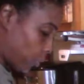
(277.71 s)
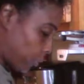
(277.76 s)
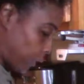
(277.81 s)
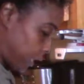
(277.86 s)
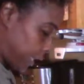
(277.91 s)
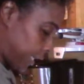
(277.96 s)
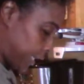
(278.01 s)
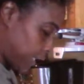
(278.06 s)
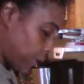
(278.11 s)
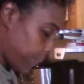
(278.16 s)
I
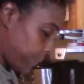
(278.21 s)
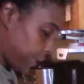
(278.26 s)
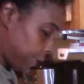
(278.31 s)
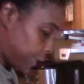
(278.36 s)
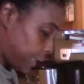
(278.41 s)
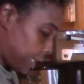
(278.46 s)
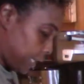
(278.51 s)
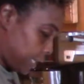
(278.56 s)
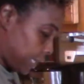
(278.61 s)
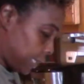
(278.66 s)
like to beat the
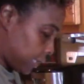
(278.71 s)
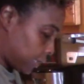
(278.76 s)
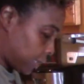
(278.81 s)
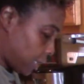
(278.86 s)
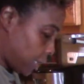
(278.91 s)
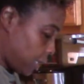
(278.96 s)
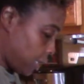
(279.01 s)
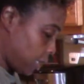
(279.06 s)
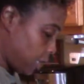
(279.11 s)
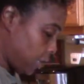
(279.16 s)
eggs
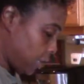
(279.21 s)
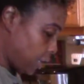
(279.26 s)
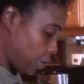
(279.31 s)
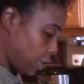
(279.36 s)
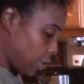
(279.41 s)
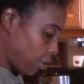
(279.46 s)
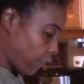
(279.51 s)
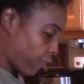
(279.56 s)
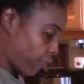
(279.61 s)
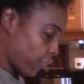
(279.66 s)

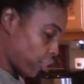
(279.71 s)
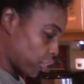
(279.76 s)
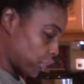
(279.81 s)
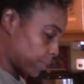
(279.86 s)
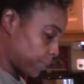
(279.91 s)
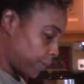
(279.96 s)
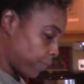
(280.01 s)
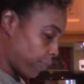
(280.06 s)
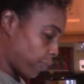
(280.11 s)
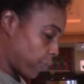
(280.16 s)
first
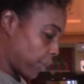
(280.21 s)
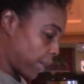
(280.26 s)
before I